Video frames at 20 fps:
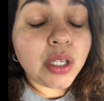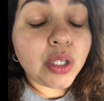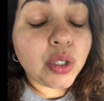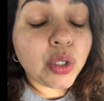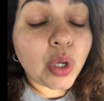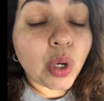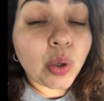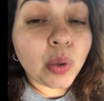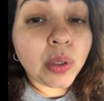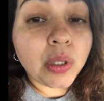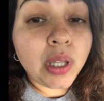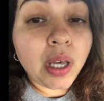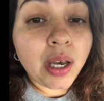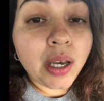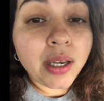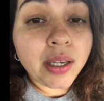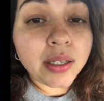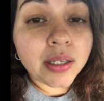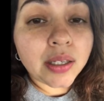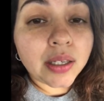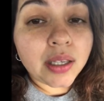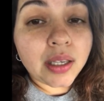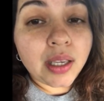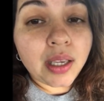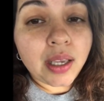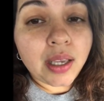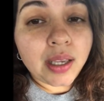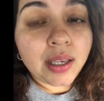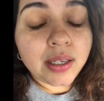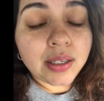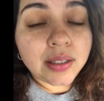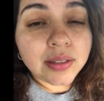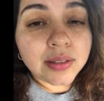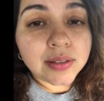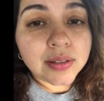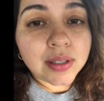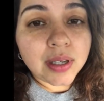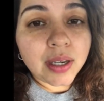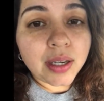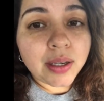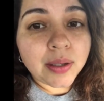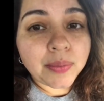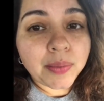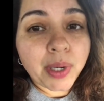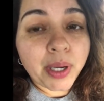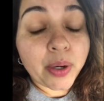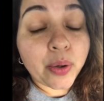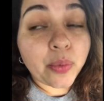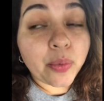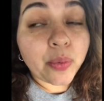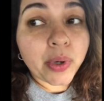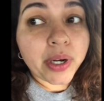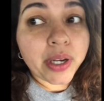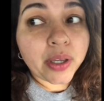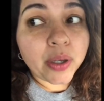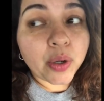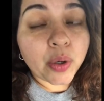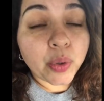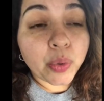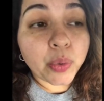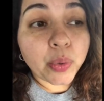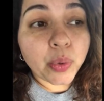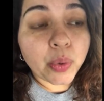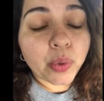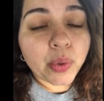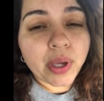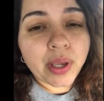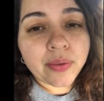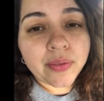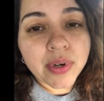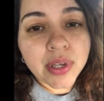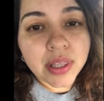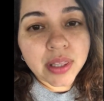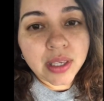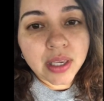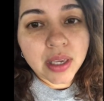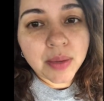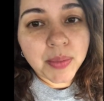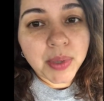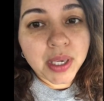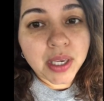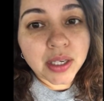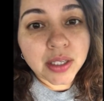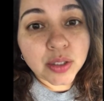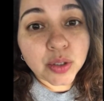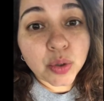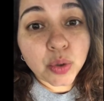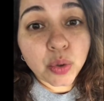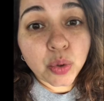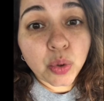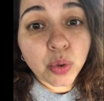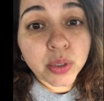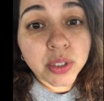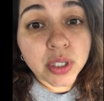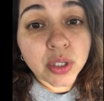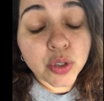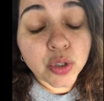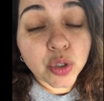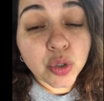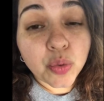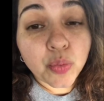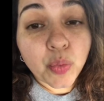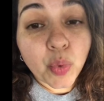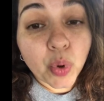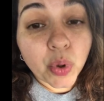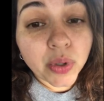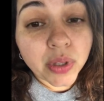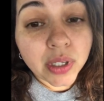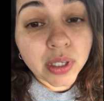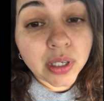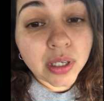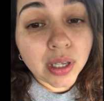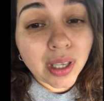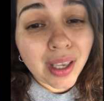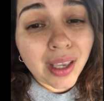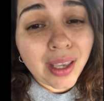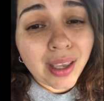know a lot, and I don't want to Google everything, because Google tells you more than